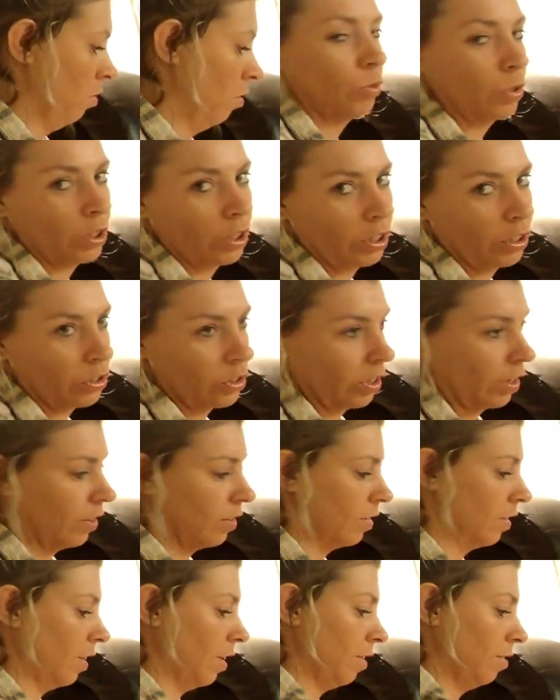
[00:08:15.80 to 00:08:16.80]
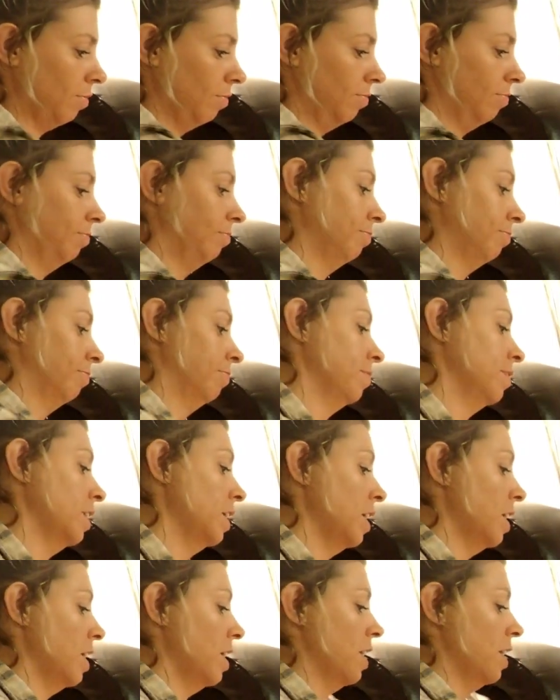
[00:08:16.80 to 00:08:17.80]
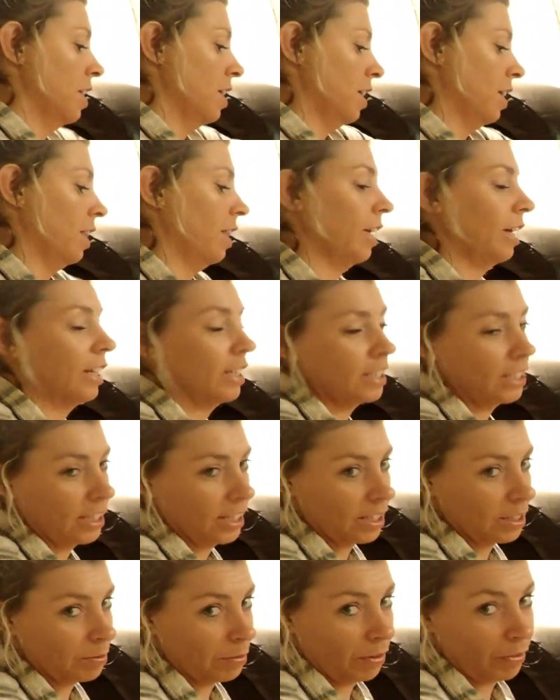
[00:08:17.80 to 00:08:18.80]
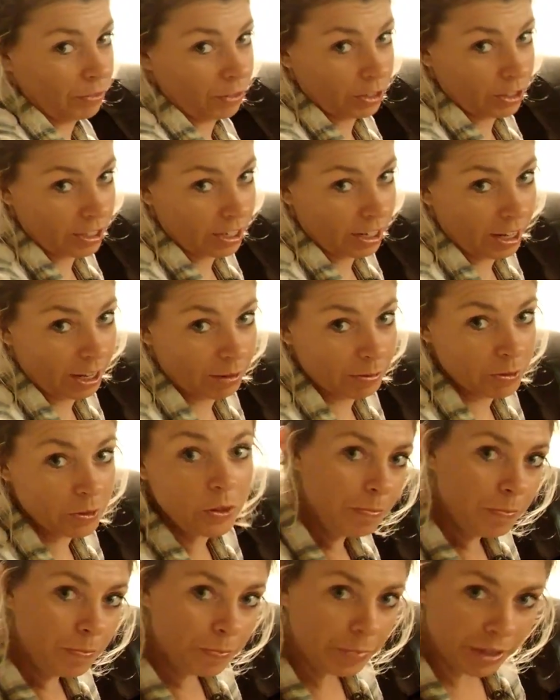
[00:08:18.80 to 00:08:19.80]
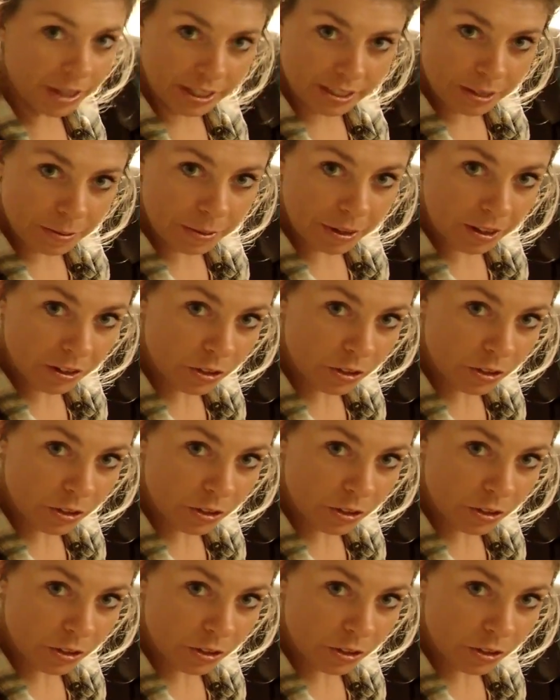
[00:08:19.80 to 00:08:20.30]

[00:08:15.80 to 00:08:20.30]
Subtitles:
We're gonna try this again. Like I said, this is my first time. So I'm just